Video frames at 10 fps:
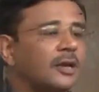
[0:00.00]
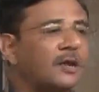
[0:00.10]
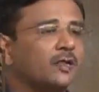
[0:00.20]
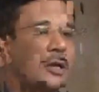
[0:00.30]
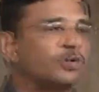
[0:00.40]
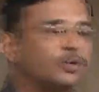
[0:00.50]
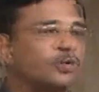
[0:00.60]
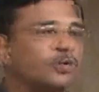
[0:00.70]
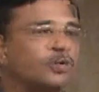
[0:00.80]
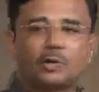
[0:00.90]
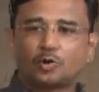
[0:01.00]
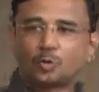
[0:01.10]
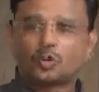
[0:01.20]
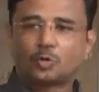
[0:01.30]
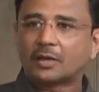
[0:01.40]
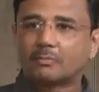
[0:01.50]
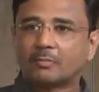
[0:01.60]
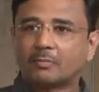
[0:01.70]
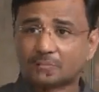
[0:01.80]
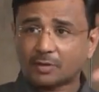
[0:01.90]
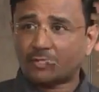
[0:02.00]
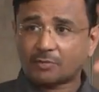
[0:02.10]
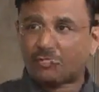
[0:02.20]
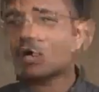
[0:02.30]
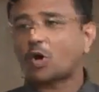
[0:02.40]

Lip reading: have two things. But if someone has a